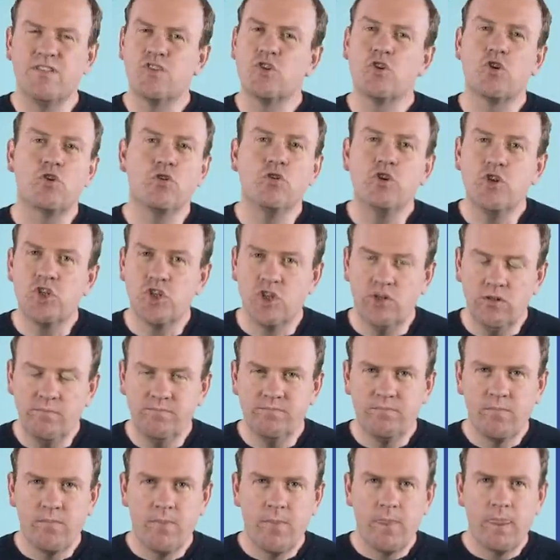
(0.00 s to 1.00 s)
It's crucial.
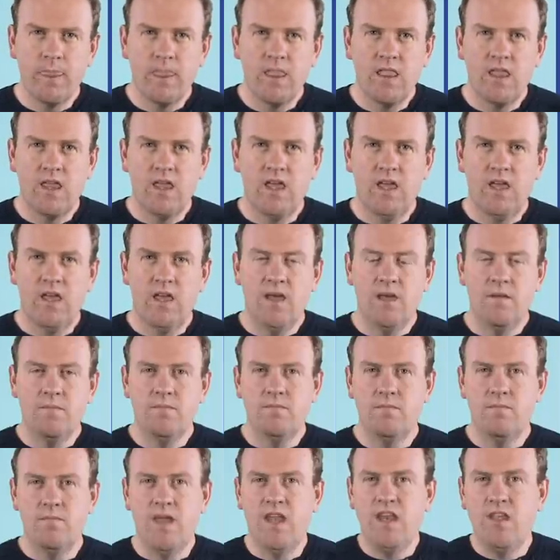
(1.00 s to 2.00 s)

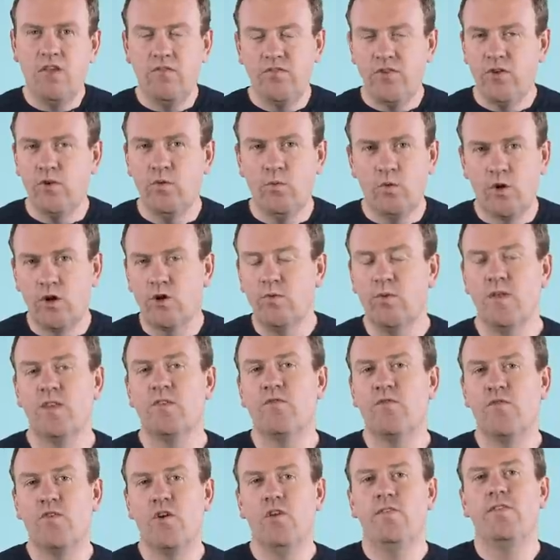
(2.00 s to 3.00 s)
Many of you work
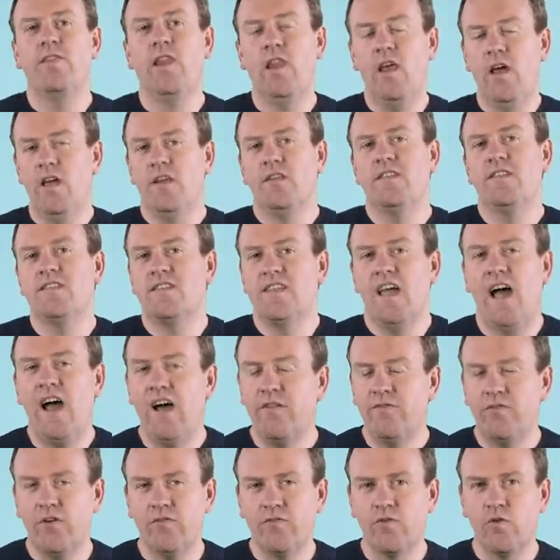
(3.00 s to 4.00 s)
with frontline
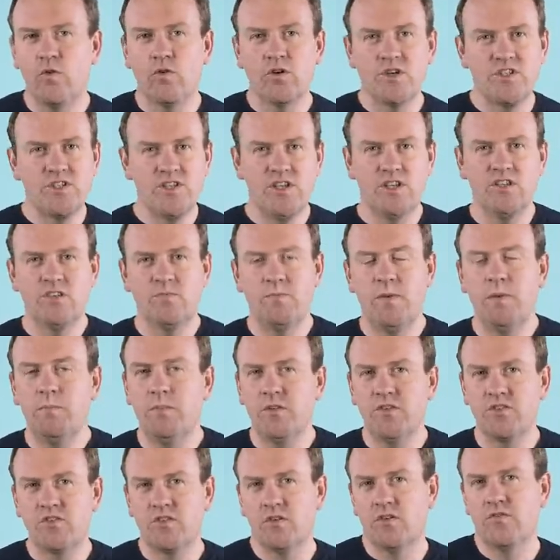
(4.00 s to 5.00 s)
staff, of course,
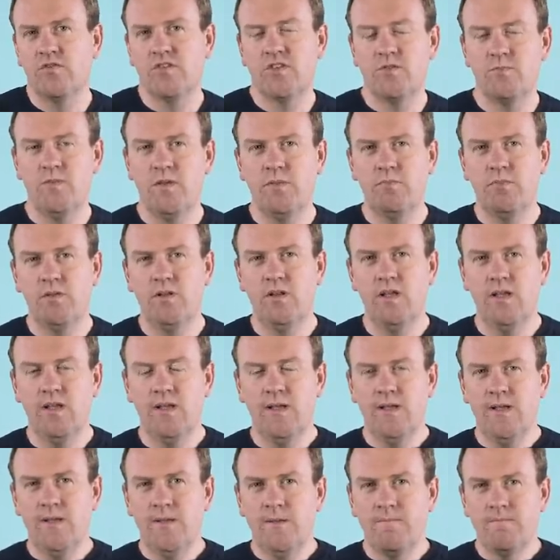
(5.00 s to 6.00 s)
salespeople, service people.
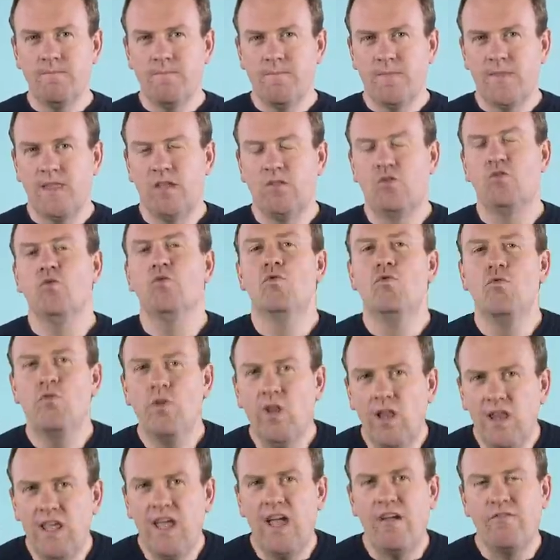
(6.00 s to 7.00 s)
To
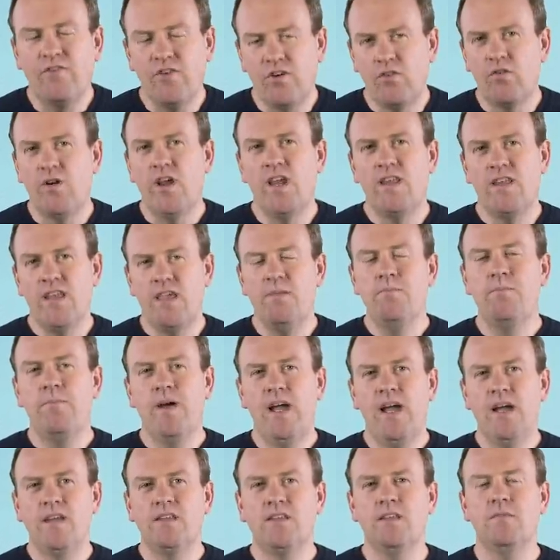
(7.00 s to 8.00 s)
really have a great
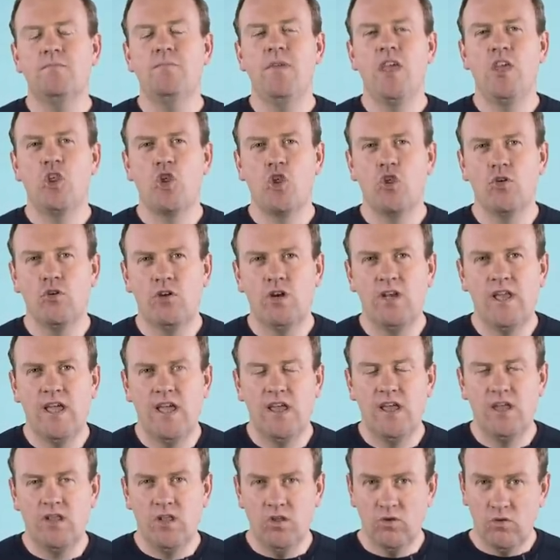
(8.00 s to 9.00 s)
impact, make sure
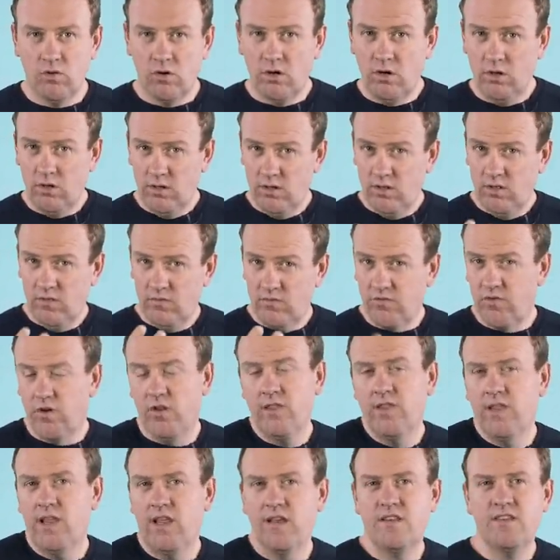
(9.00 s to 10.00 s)
that your
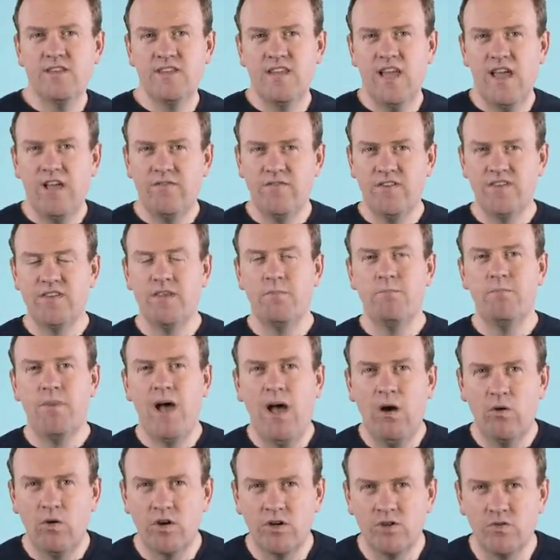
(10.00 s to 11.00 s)
frontline staff is
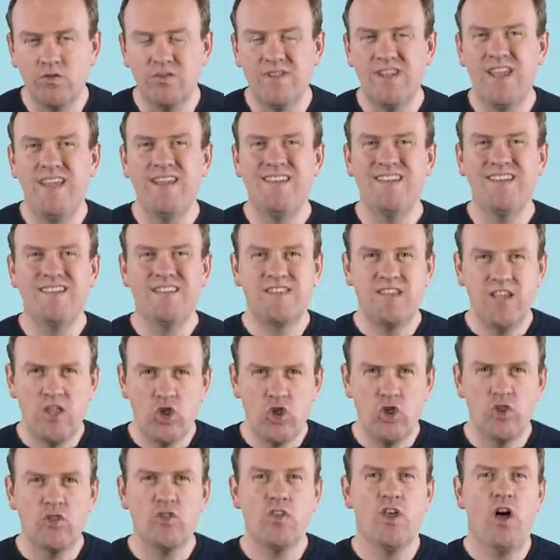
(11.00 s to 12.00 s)
empowered to take
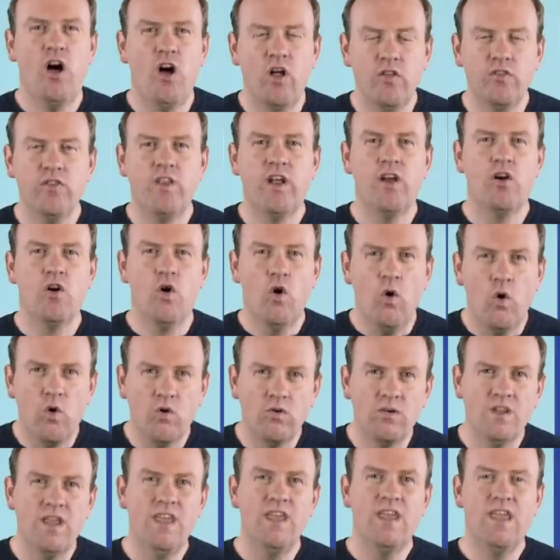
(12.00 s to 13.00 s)
decisions on their
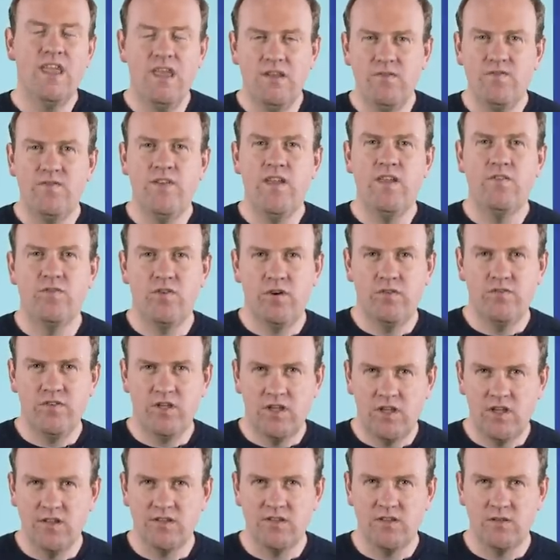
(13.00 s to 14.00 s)
own in favor of
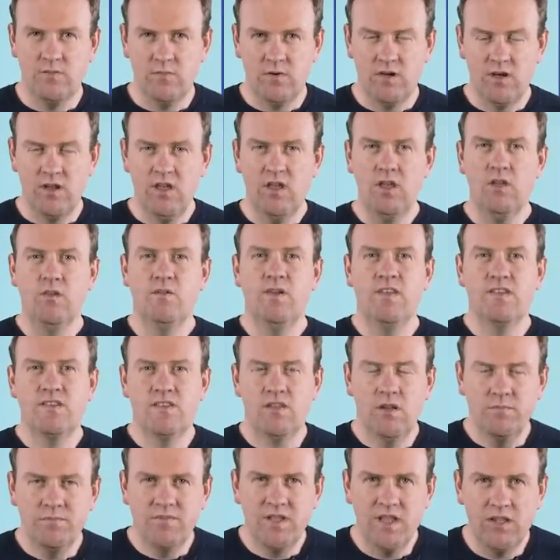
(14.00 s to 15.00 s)
the customer. When
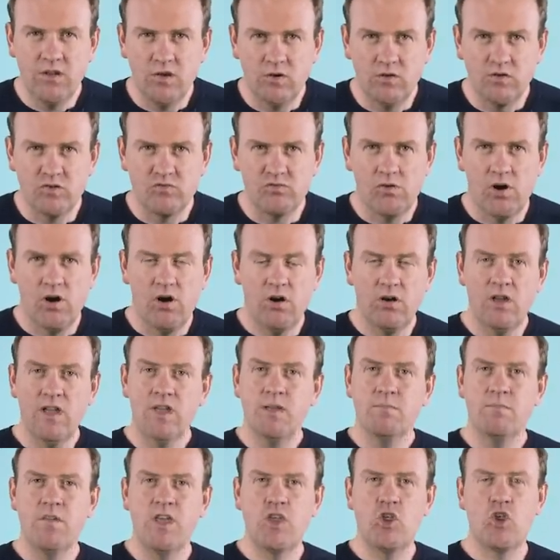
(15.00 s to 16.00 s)
something goes wrong,
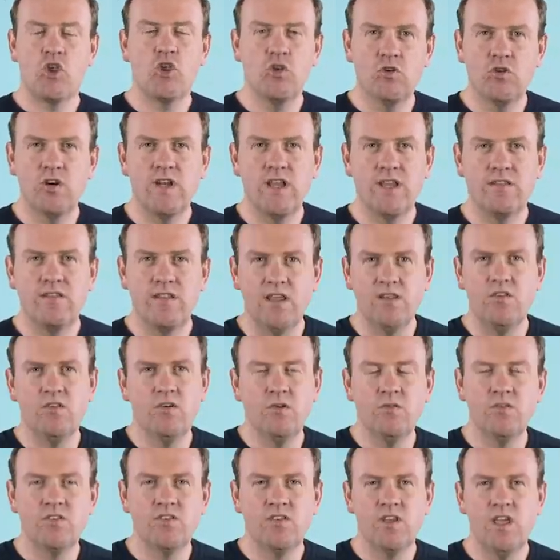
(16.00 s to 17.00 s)
make sure that they
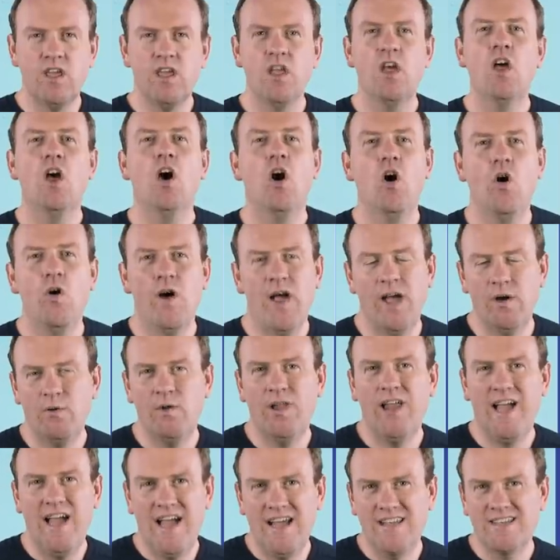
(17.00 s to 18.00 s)
don't say, oh, I
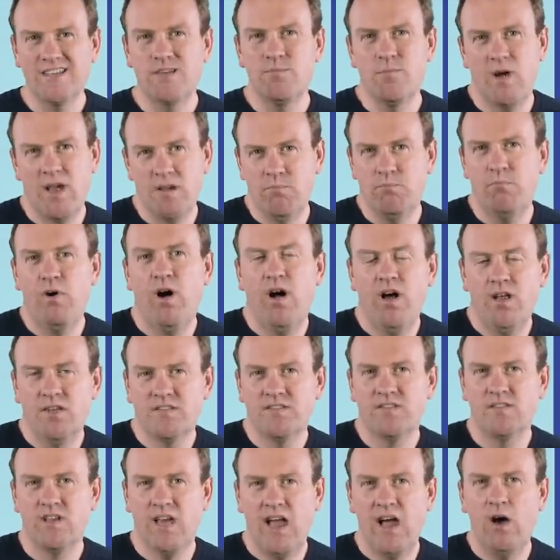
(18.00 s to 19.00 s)
will ask my
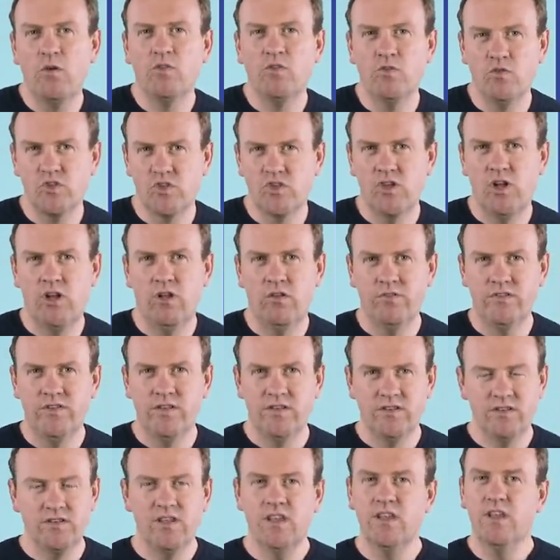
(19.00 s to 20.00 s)
boss how to solve
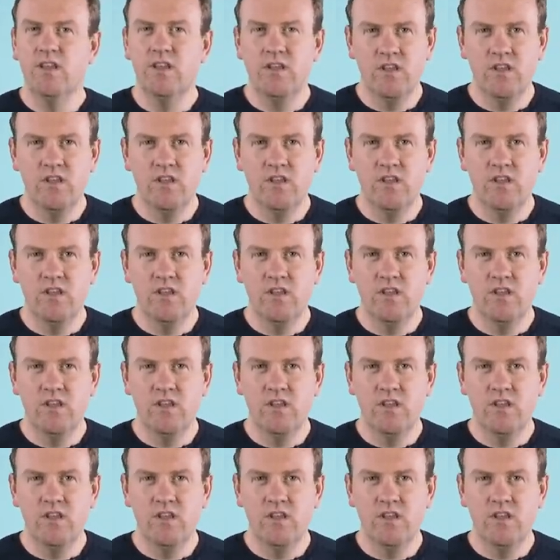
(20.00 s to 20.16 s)
this.